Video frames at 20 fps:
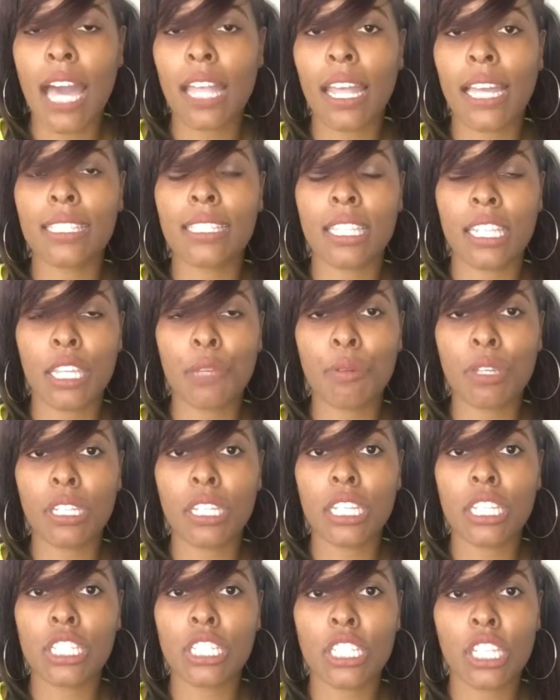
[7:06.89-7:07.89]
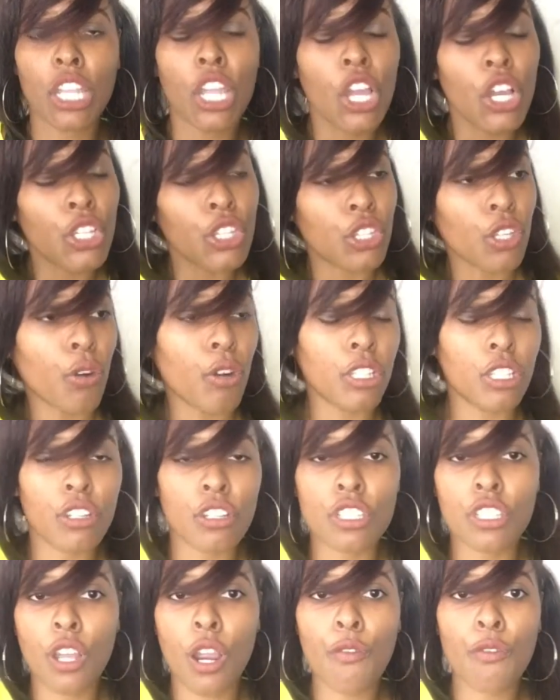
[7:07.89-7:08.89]
I like to deep condition, throw a
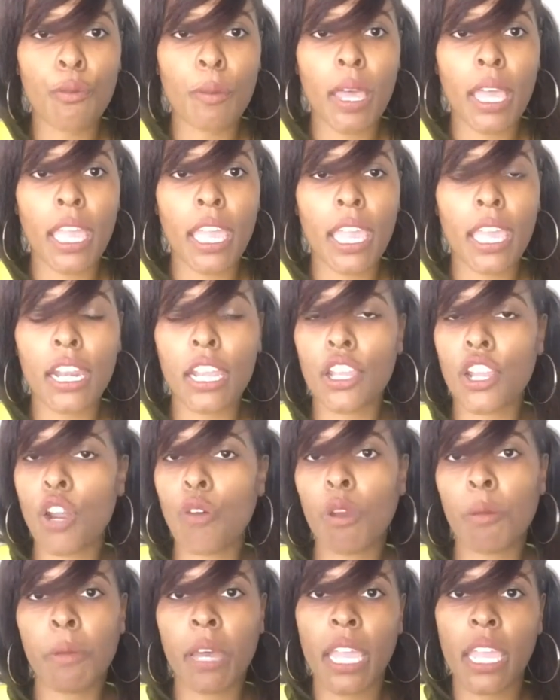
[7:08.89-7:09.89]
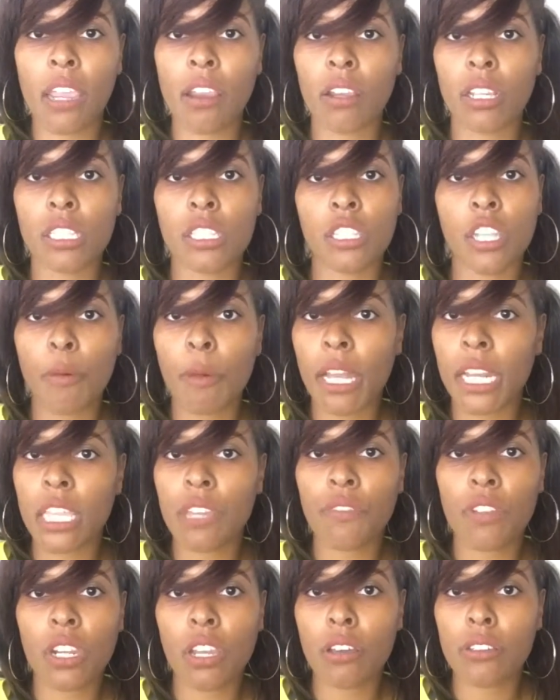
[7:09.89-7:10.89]
little scarf on my head, and go run my errands. Nobody
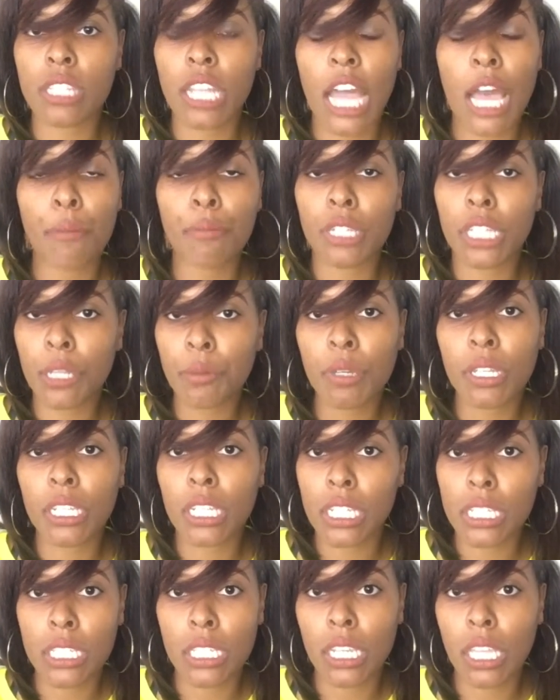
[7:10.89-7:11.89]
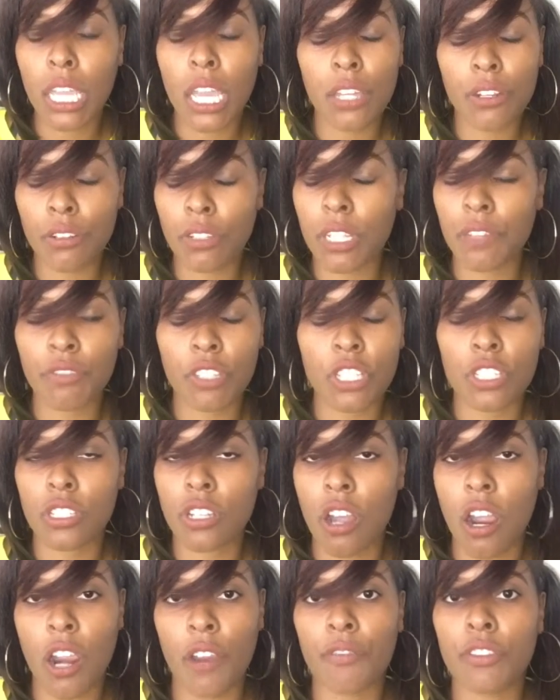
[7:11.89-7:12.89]
even knows that I'm deep conditioning underneath this
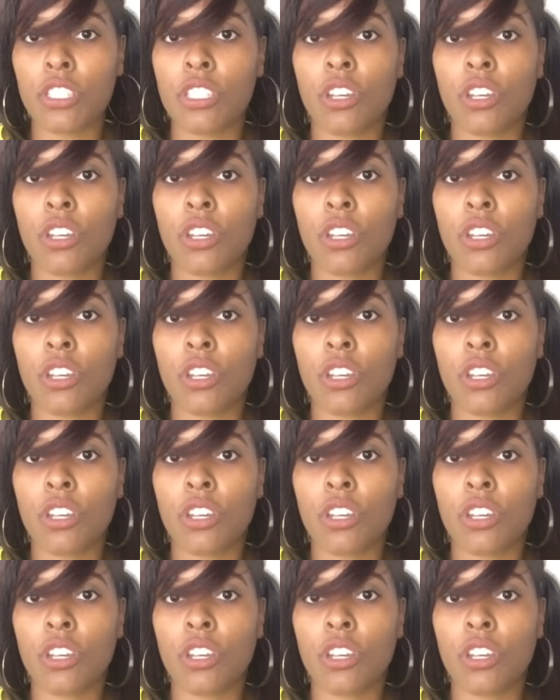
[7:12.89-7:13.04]
scarf.